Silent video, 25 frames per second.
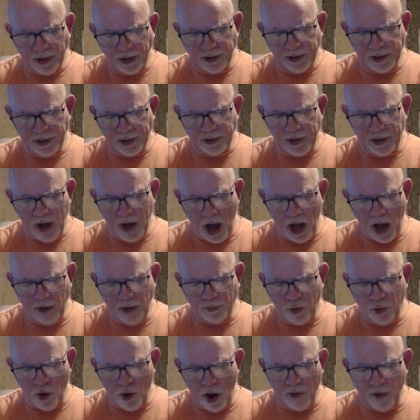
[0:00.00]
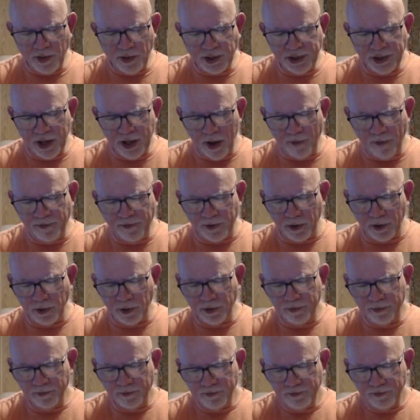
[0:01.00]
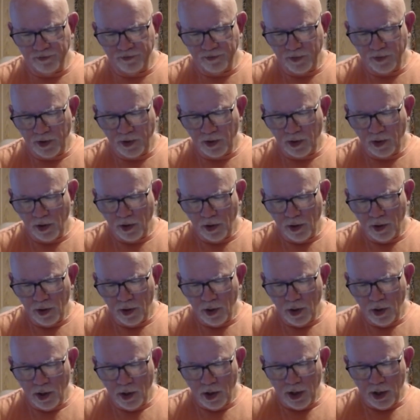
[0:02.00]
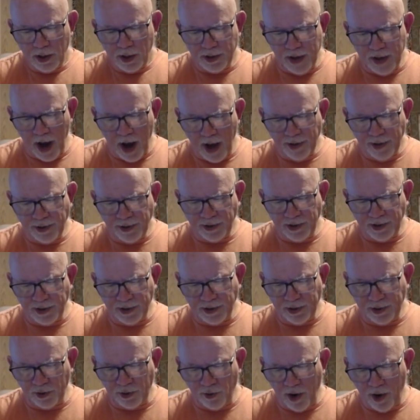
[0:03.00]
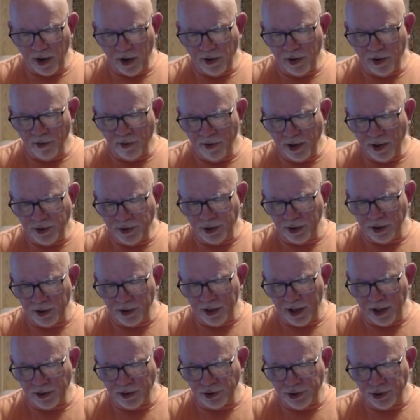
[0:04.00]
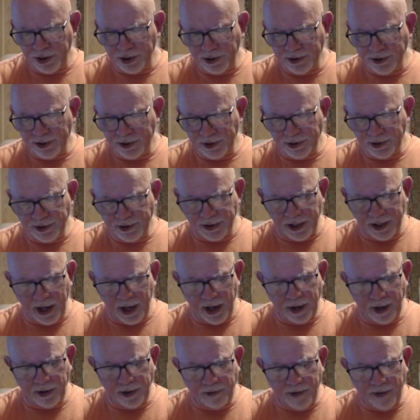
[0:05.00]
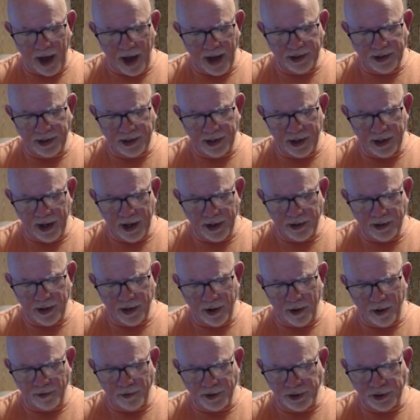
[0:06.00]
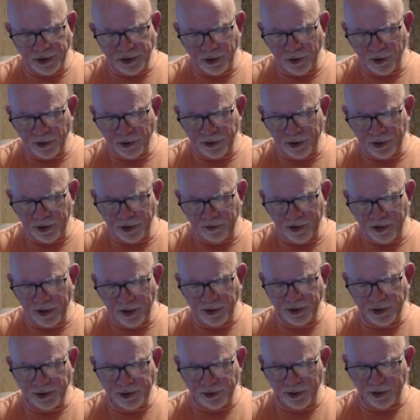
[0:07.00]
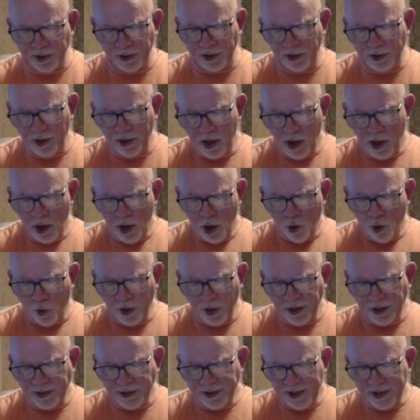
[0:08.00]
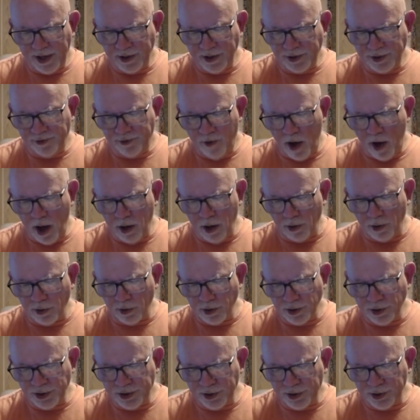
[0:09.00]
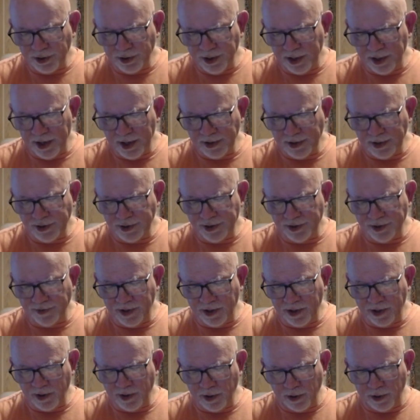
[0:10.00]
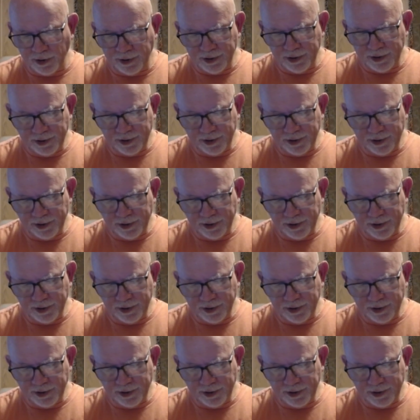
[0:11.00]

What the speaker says: did not promise comfort. Neither did the Great Commission that Jesus gave at the end of his earthly ministry when he sent his followers to the ends of the earth.